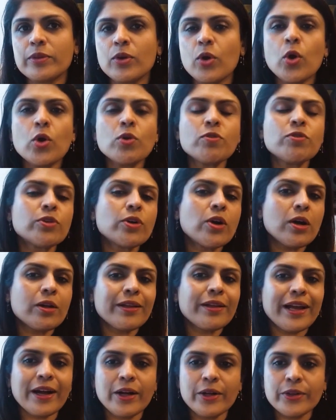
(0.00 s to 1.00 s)
overall
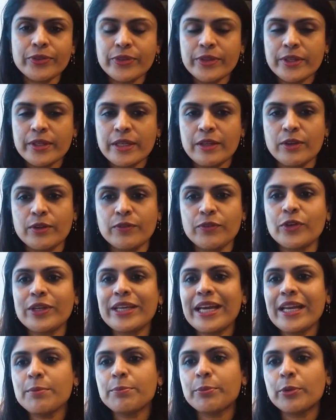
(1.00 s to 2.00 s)
health, if you're
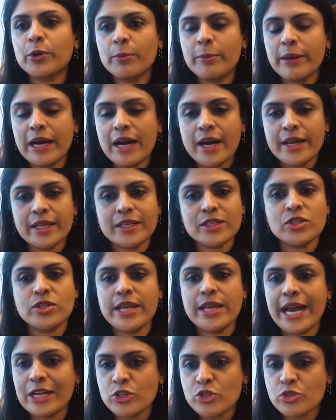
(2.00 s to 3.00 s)
getting probiotics
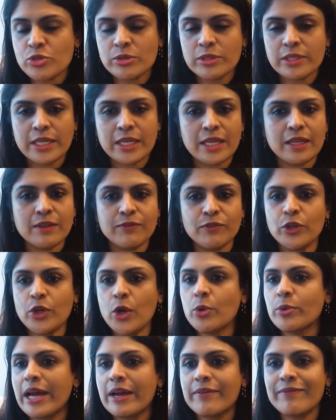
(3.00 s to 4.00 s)
naturally, if you
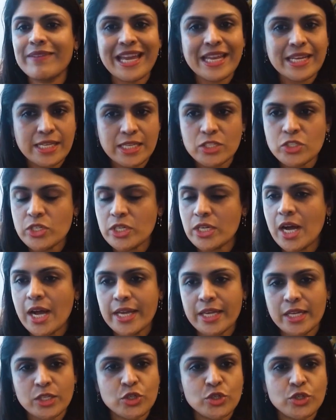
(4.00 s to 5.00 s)
don't have any
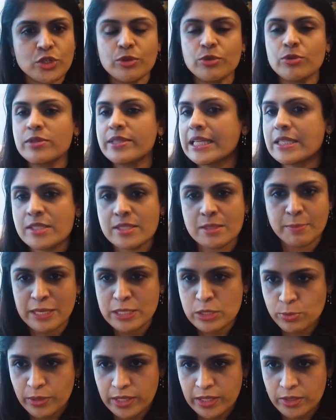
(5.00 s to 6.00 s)
GI issues, that's the
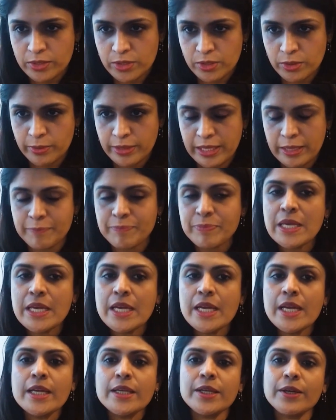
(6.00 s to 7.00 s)
best way to do it.
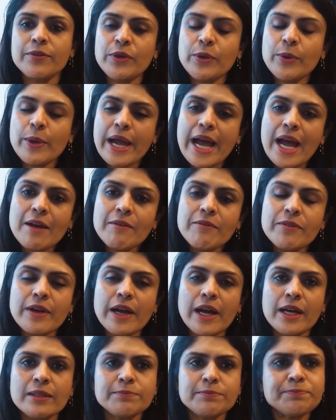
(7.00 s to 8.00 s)
Now, if you have
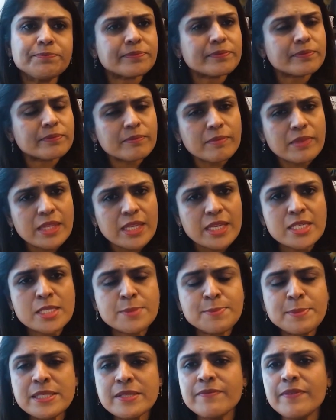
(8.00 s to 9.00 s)

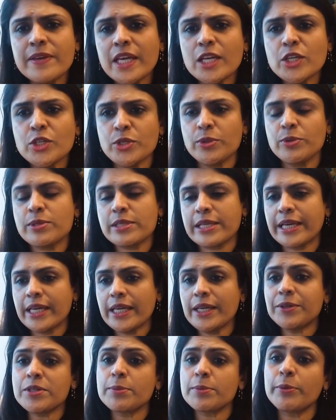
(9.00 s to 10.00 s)
specific issues like
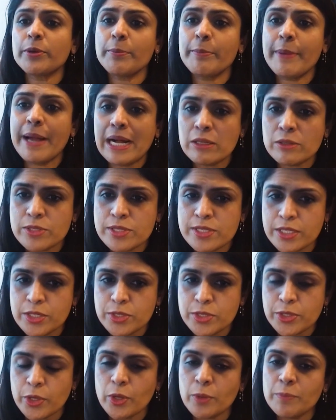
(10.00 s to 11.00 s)
irritable bowel
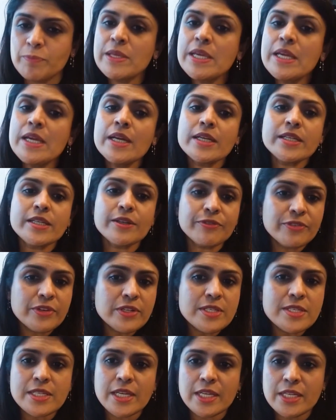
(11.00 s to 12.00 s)
syndrome,
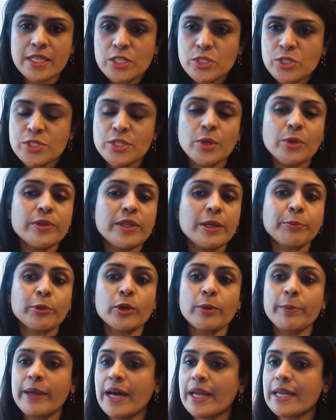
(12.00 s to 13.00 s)
different studies show that
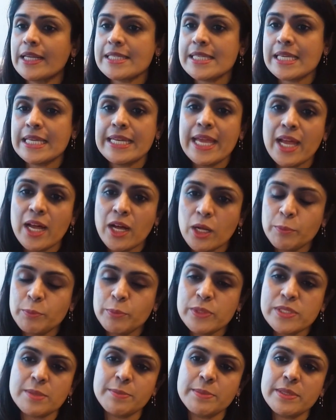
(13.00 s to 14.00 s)
probiotics can help
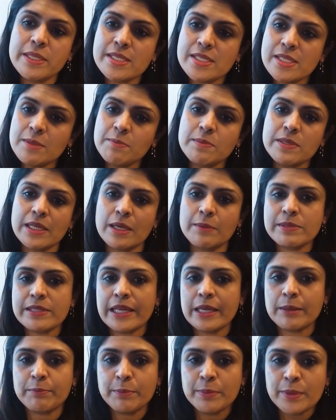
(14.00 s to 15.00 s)
with some of the symptoms
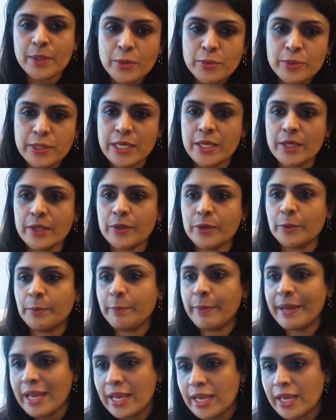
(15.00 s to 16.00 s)
like bloating or
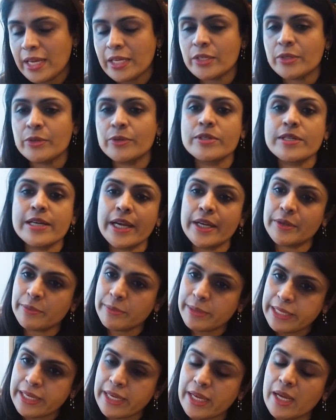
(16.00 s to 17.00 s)
pain or
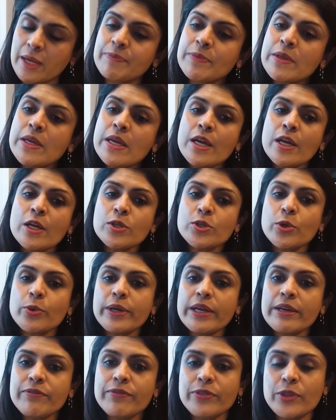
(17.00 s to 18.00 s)
diarrhea. So
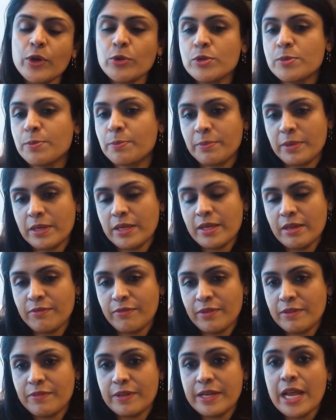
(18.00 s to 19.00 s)
if
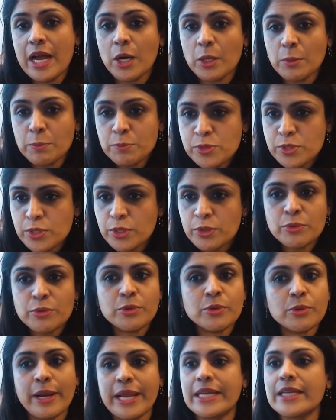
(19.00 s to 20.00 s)
it helps you,
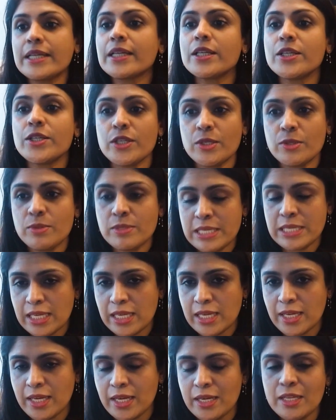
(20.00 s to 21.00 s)
great, continue
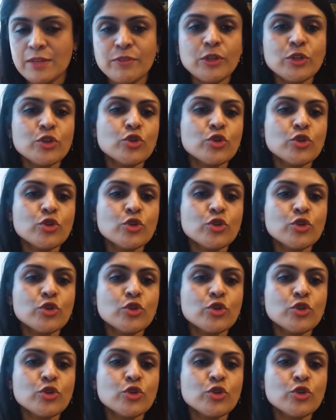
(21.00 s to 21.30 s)
taking it. If you